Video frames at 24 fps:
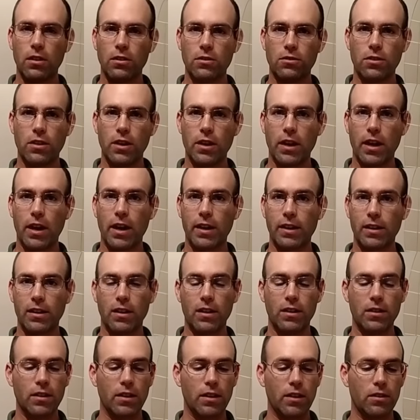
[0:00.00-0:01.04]
try to hang
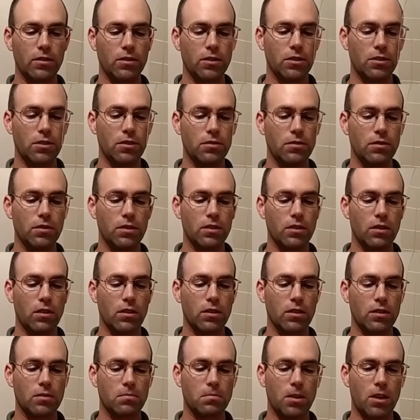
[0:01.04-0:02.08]
on to altitude as
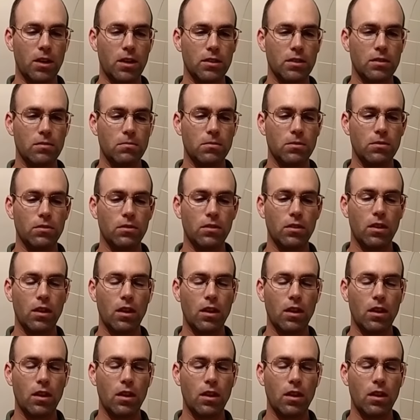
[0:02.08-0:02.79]
long as possible.